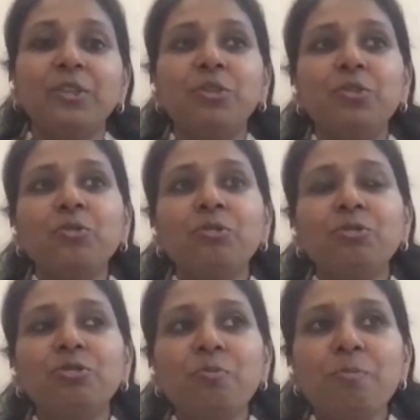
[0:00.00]
So
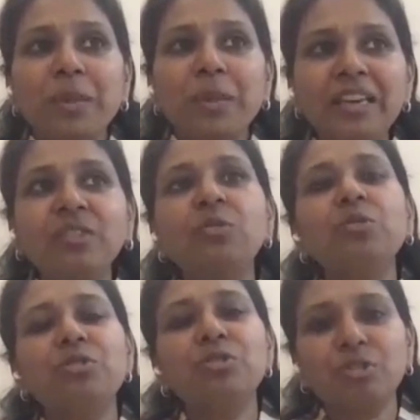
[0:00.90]
to make
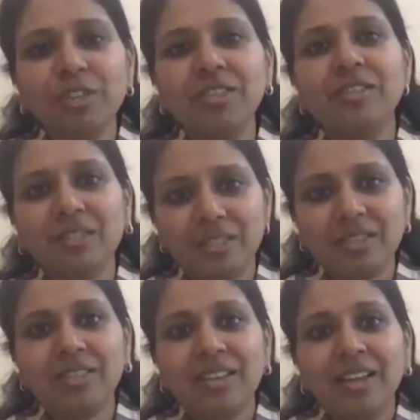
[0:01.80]
those
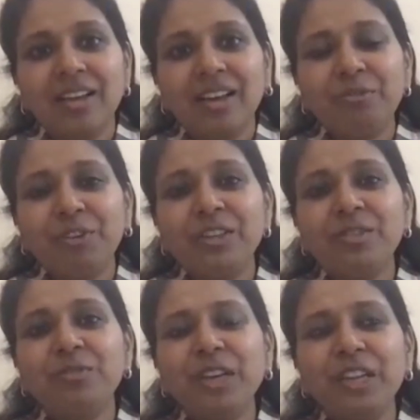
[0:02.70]
choices, I feel
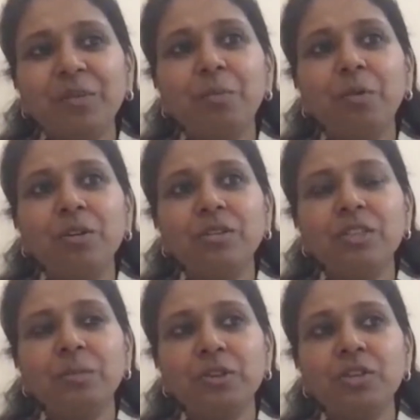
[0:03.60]
it's very
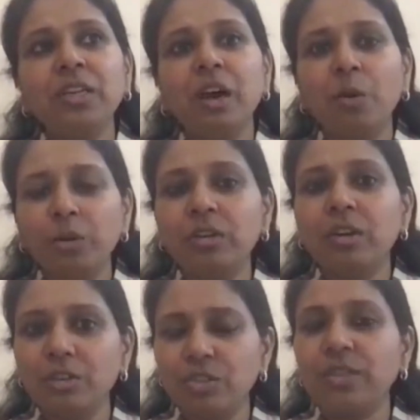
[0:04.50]
important, especially in our
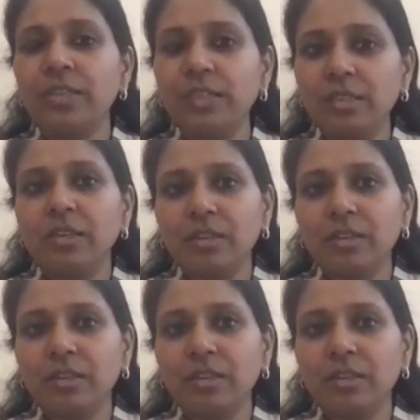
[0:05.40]
culture, in Indian